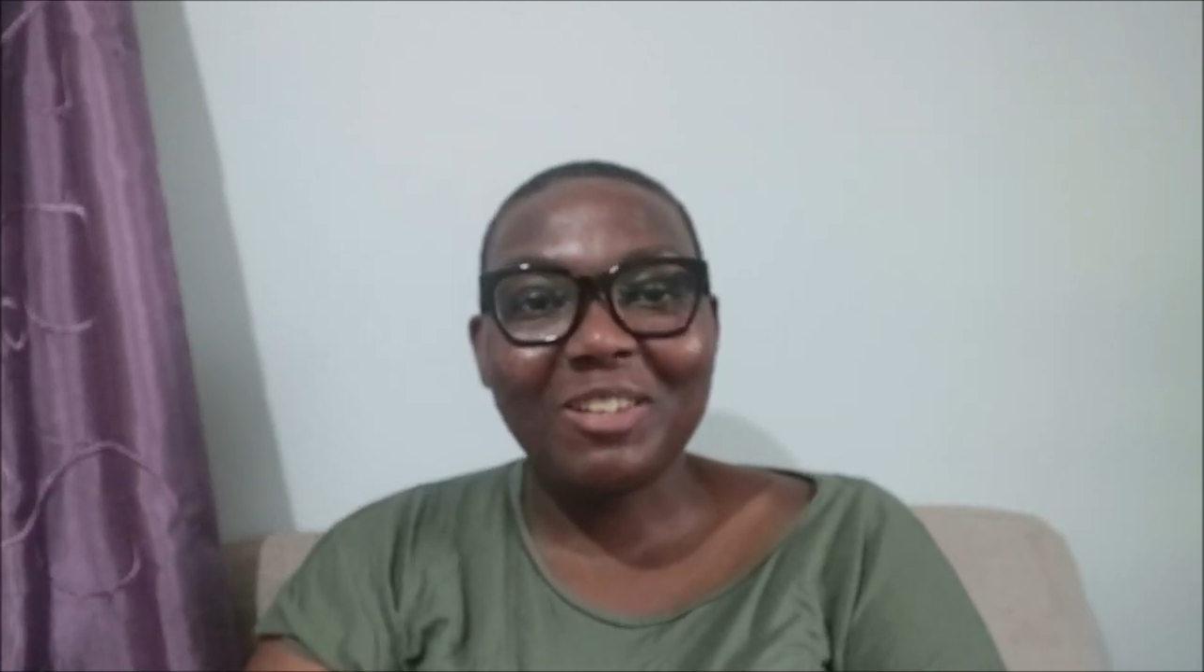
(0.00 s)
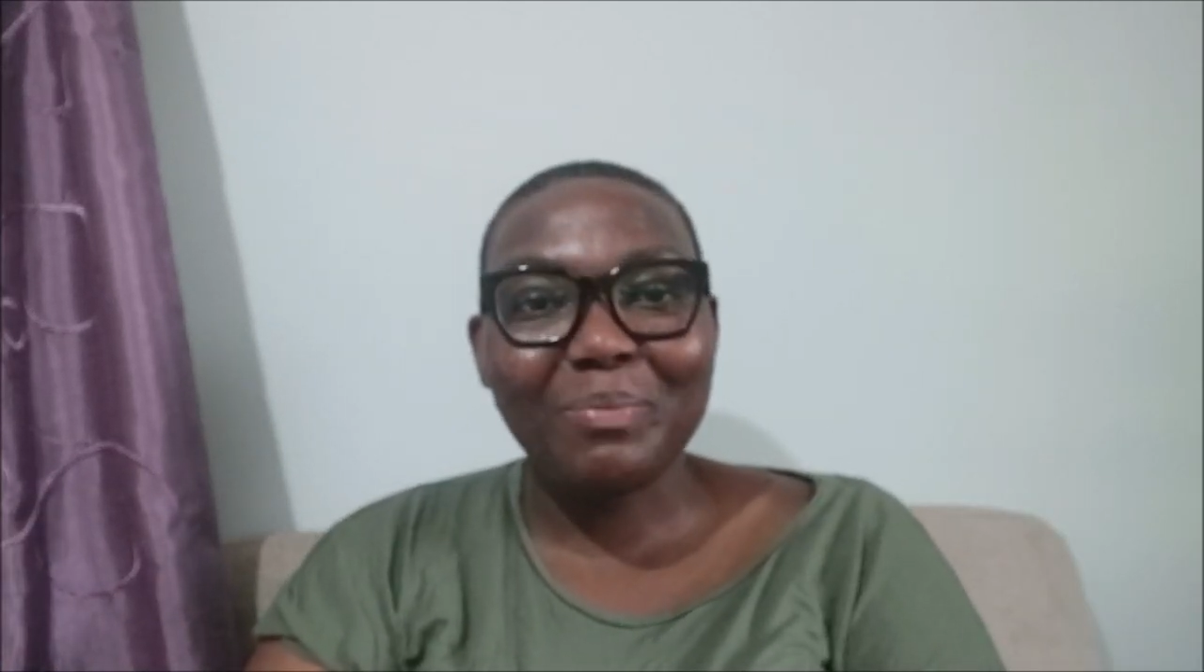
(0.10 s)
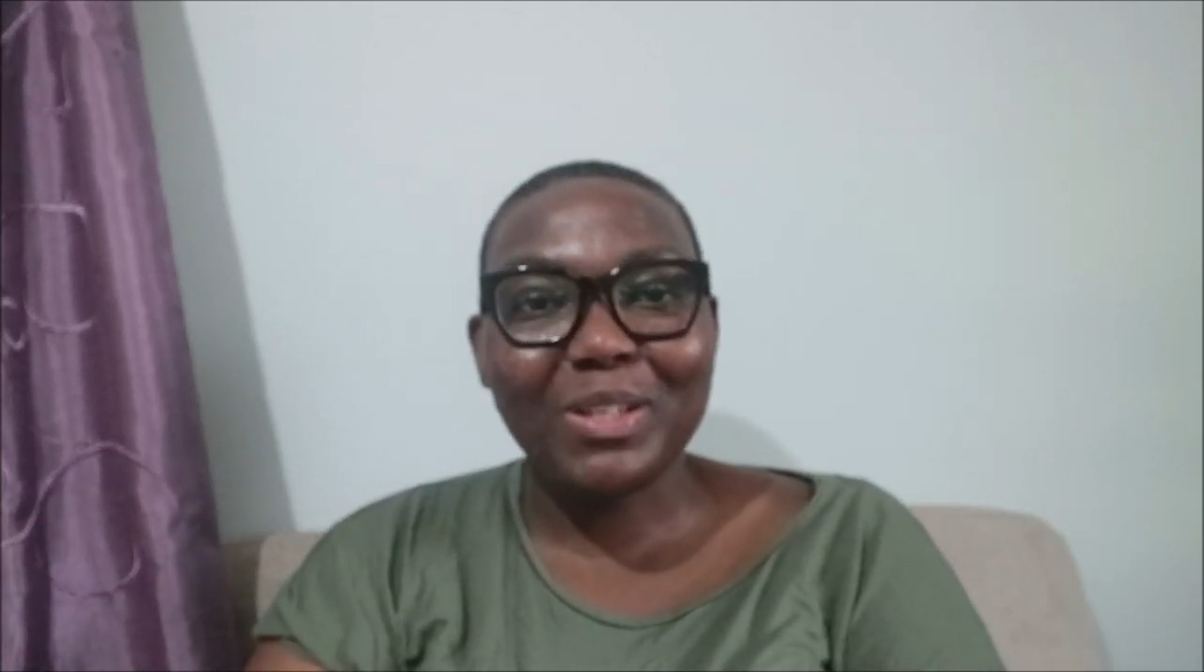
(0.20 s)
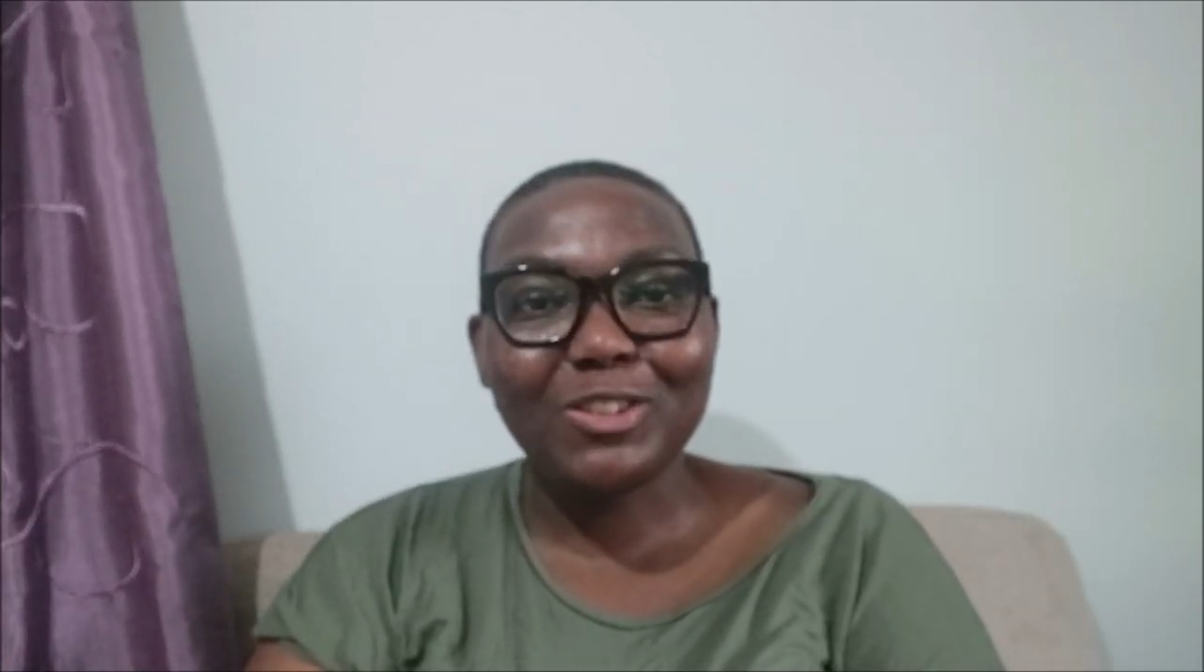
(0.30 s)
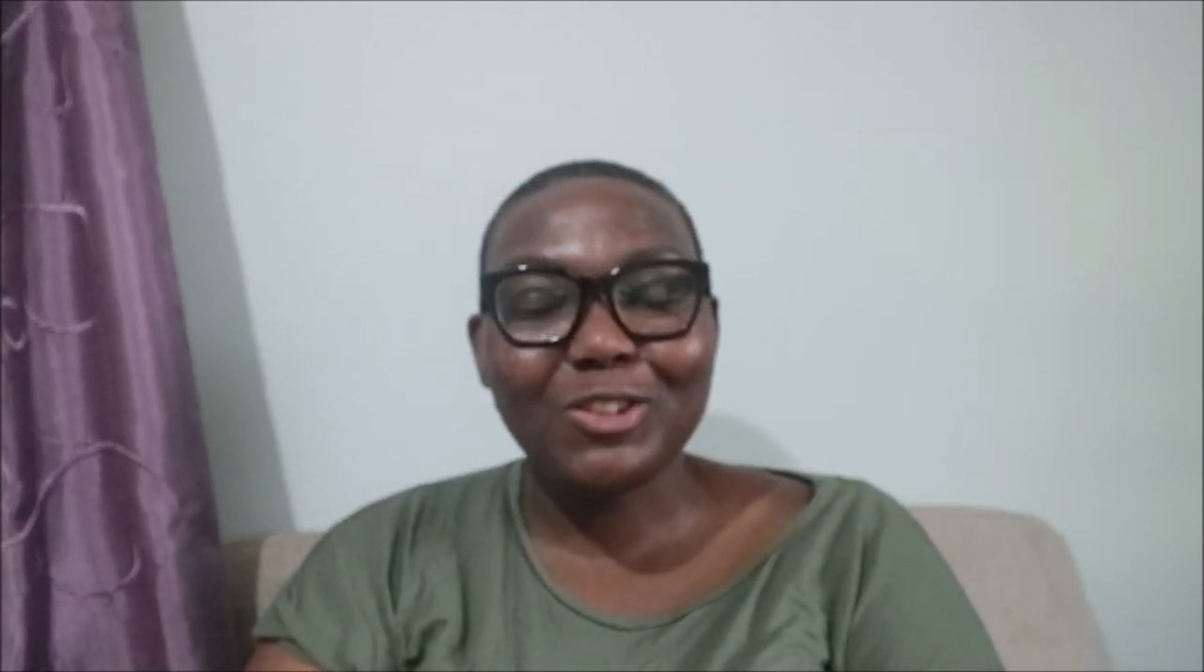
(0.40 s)

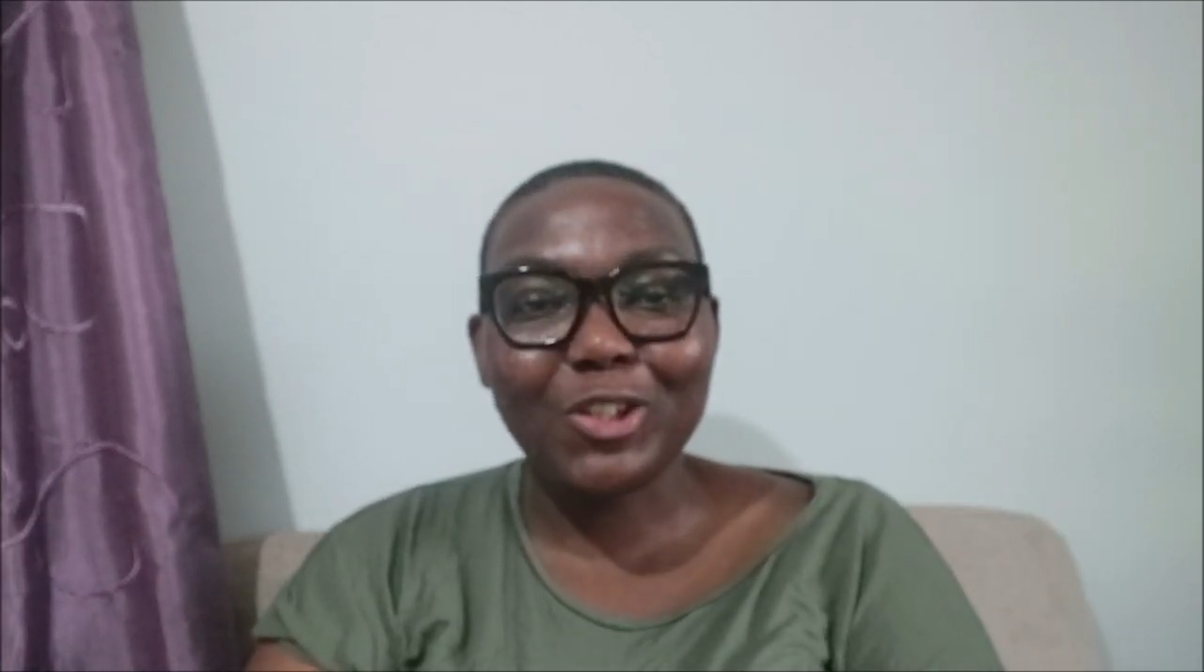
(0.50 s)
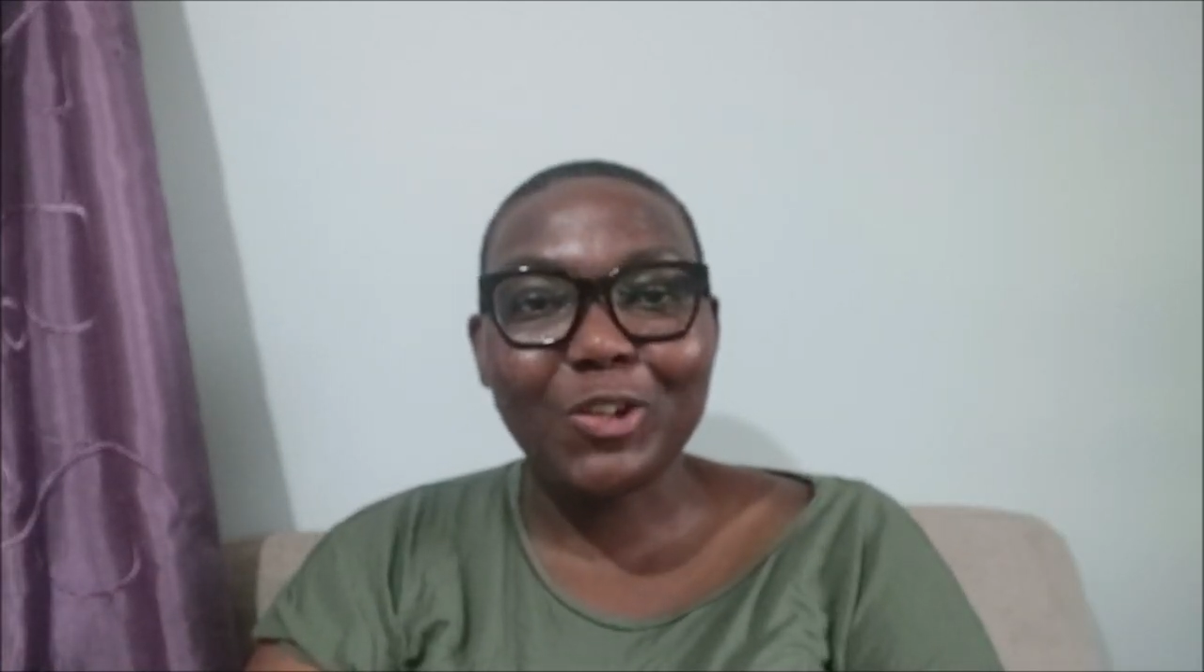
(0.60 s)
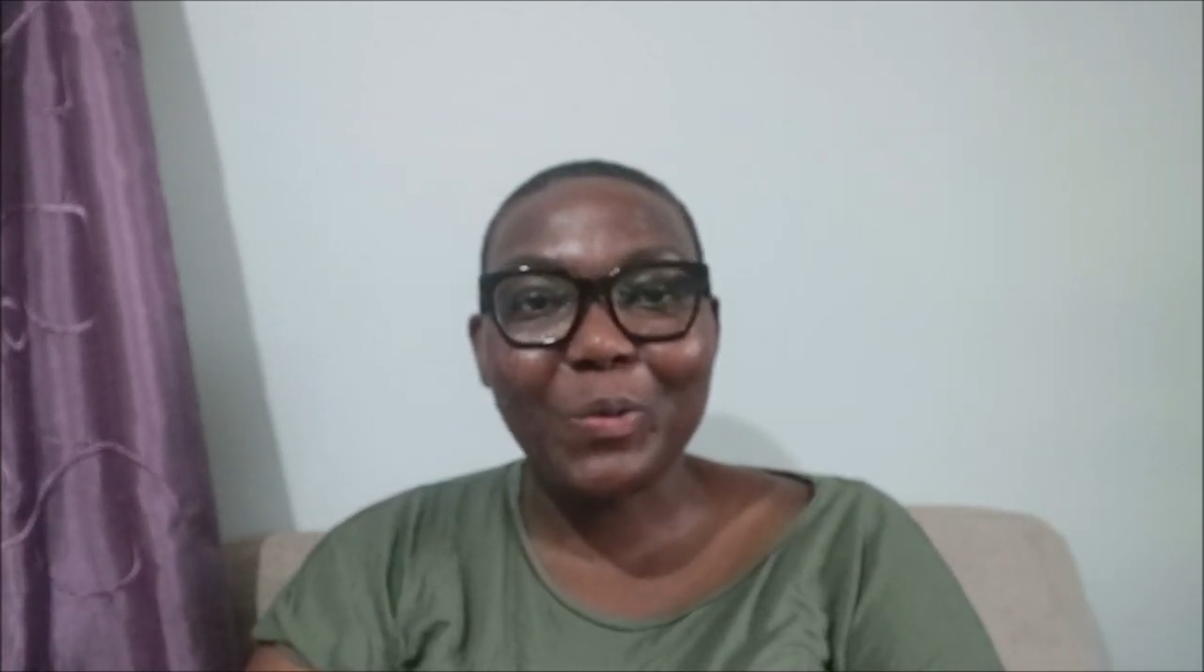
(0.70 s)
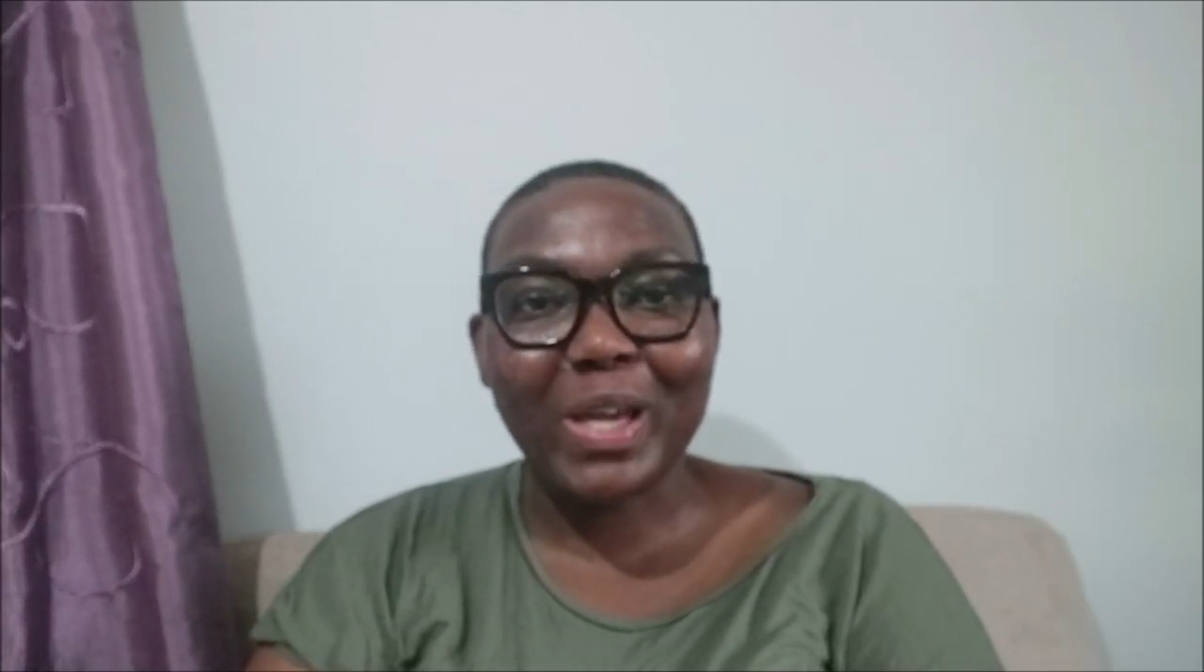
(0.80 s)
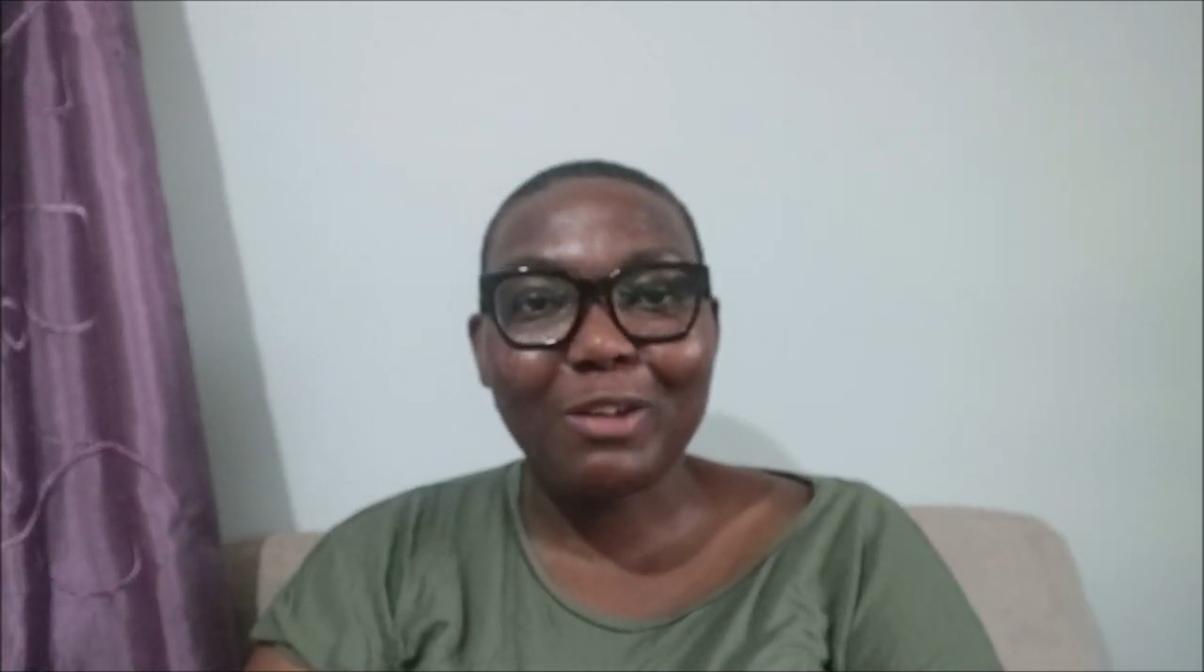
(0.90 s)
and being so
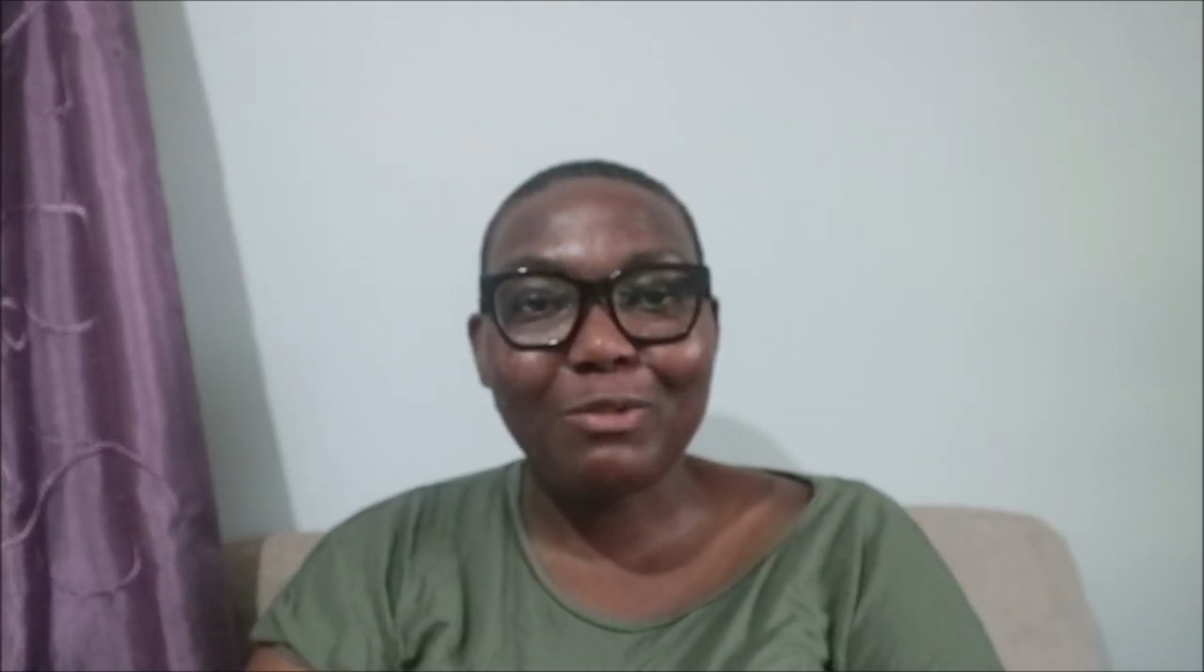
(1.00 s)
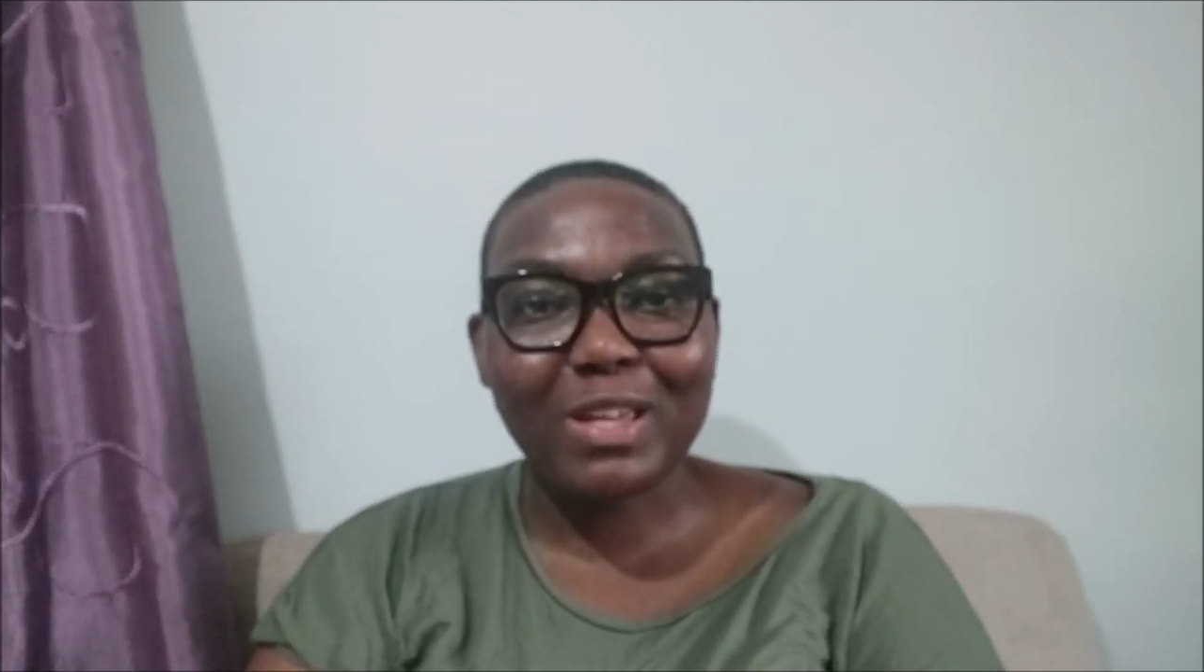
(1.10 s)
quick